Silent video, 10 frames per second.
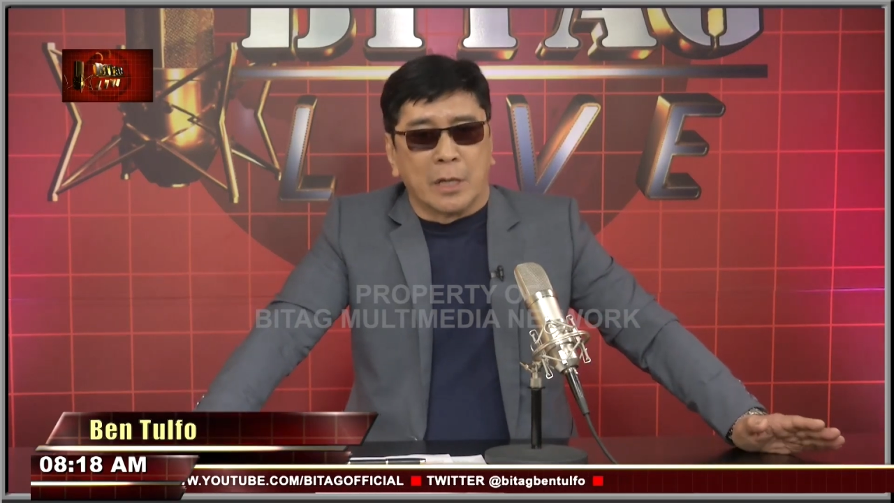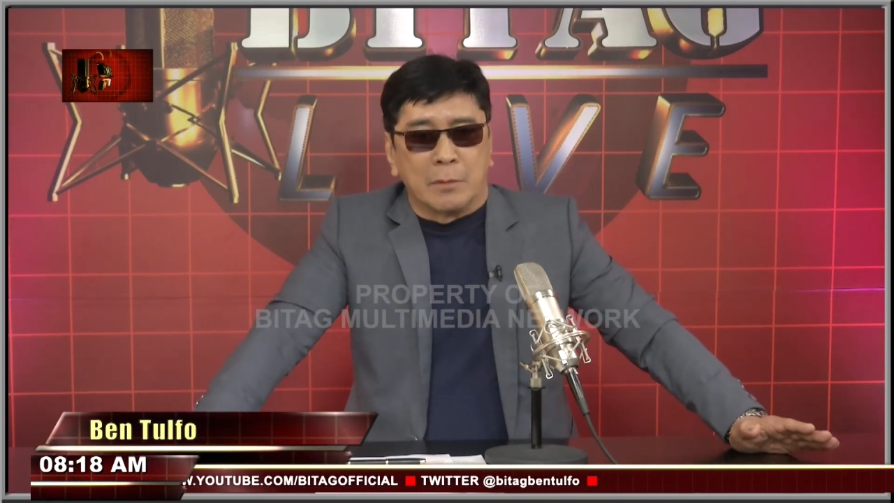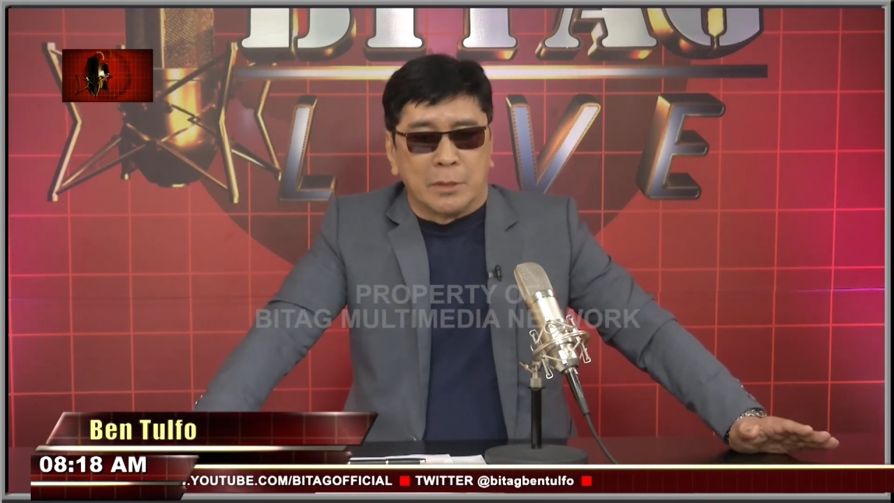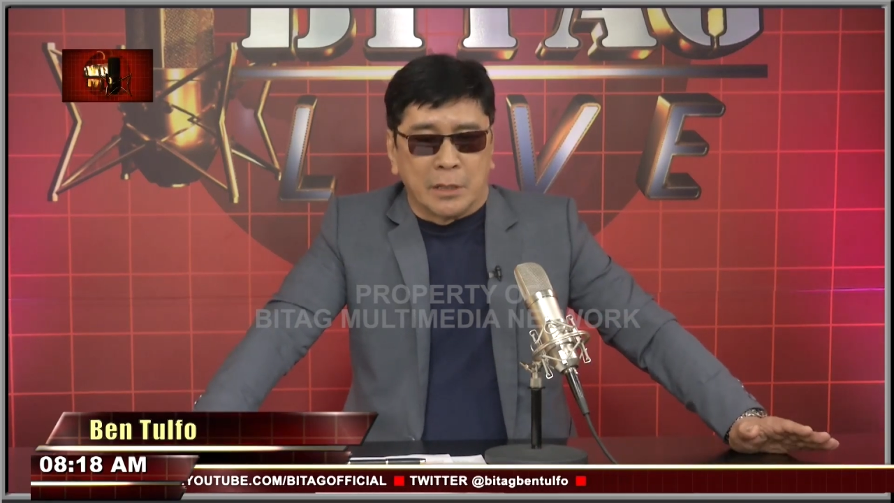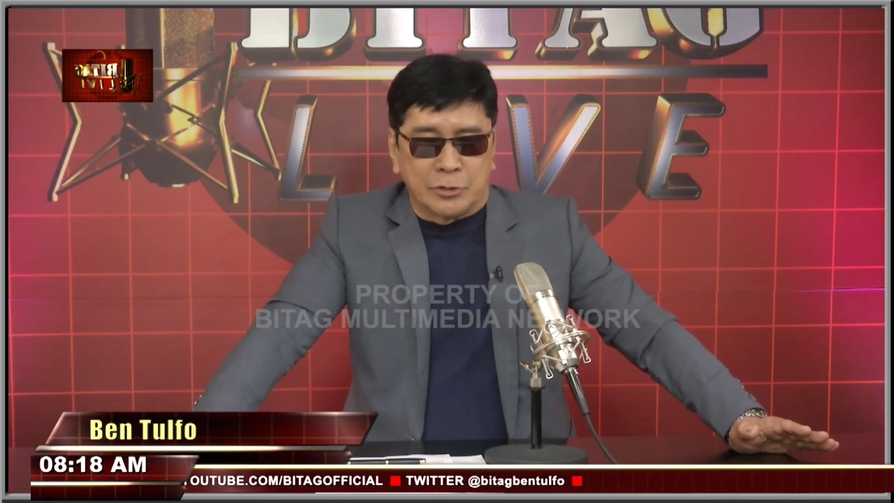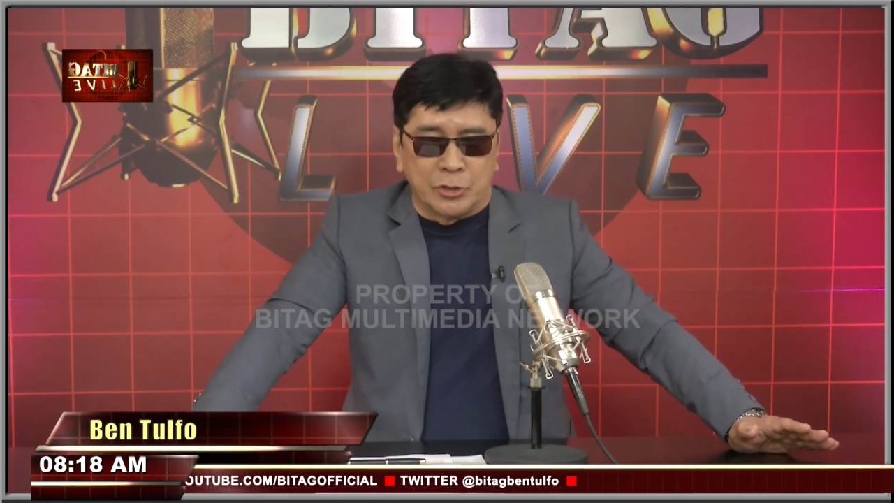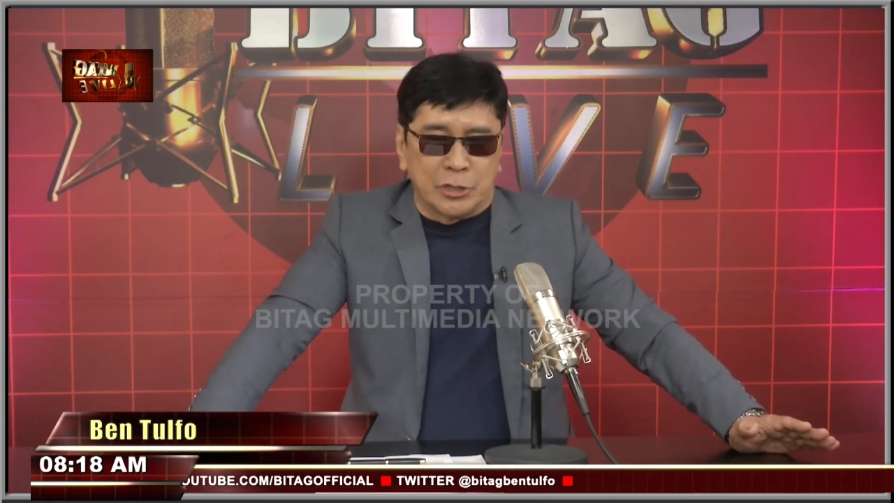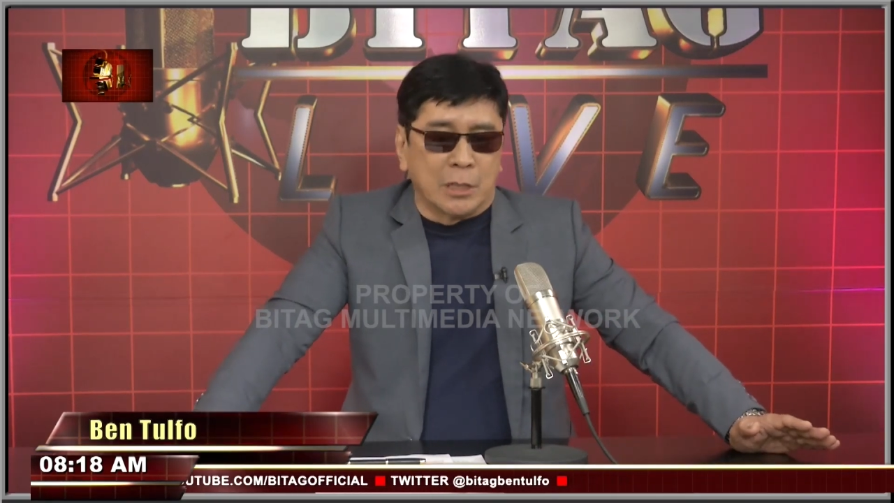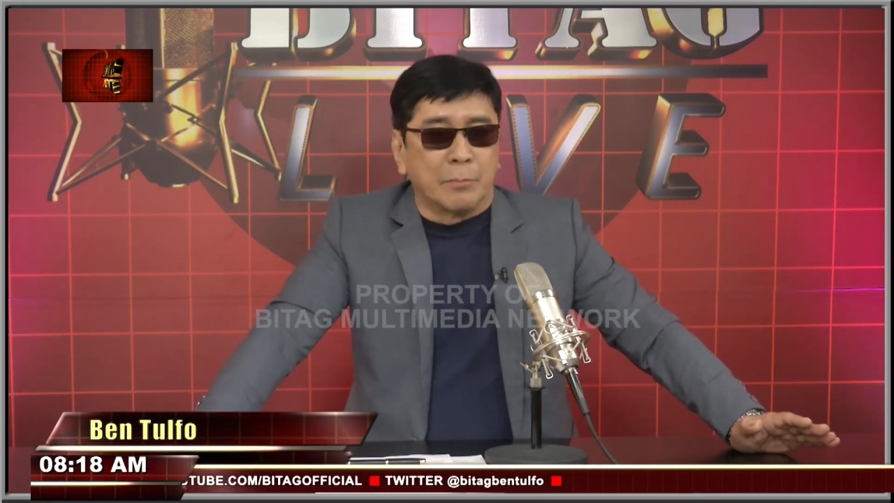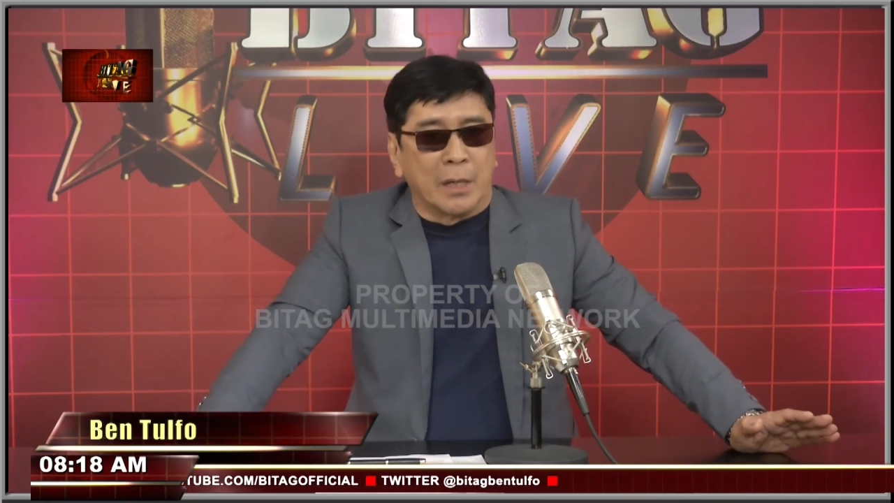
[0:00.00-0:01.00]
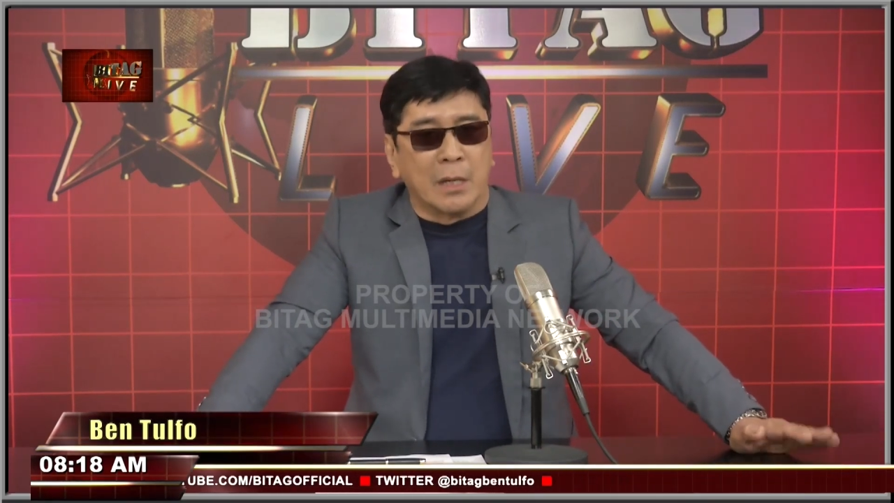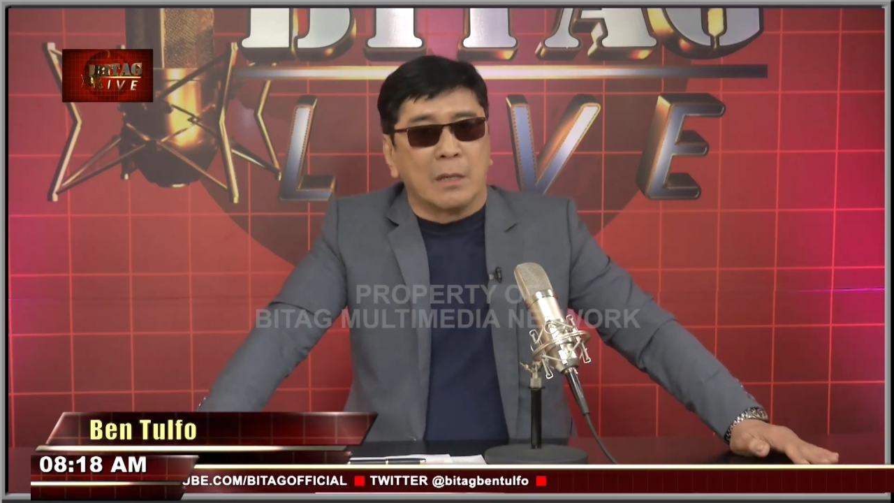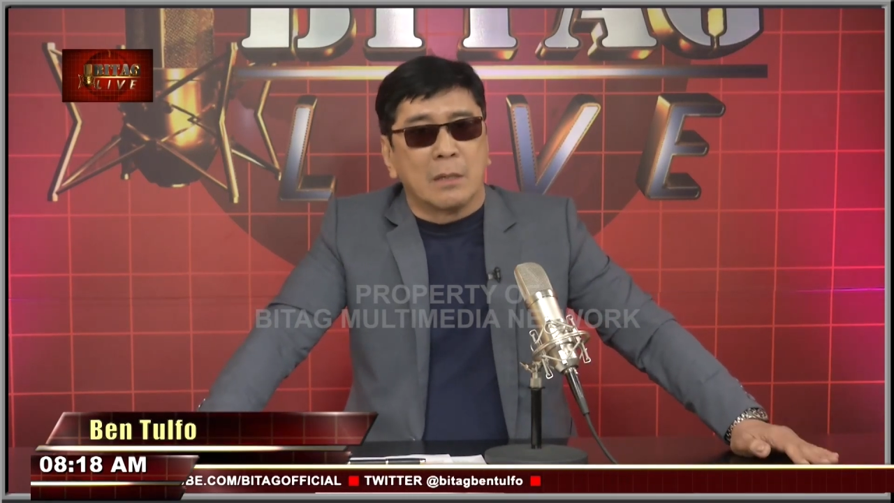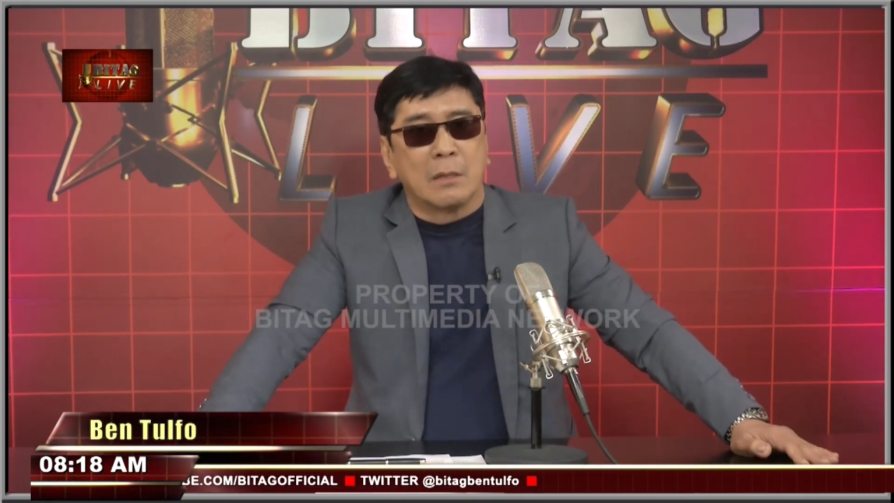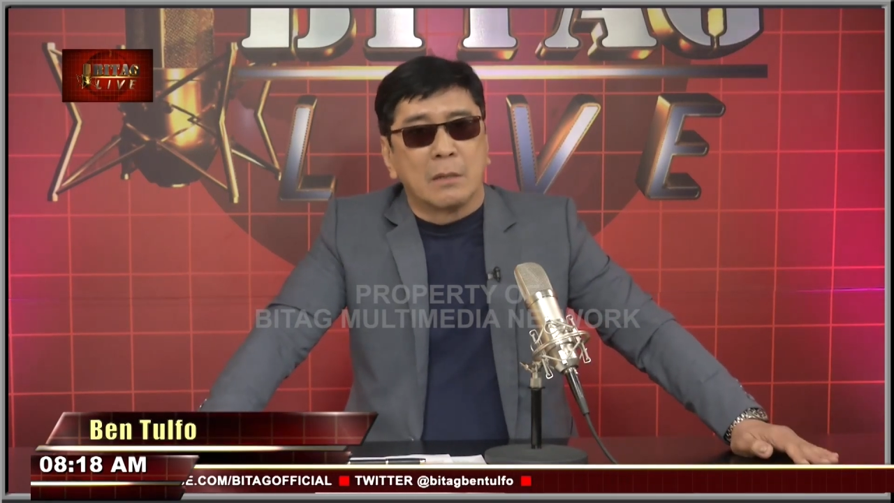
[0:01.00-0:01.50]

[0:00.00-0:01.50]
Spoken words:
ABS-GMA,